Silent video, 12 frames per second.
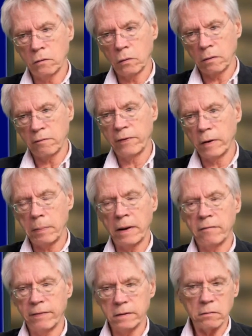to confer
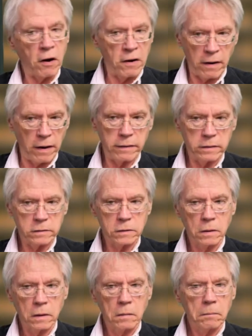benefits on others.
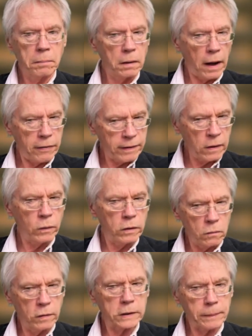But I think we
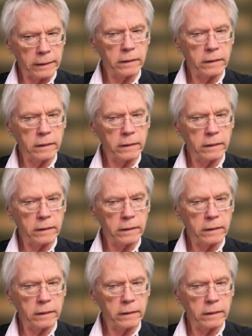do expect the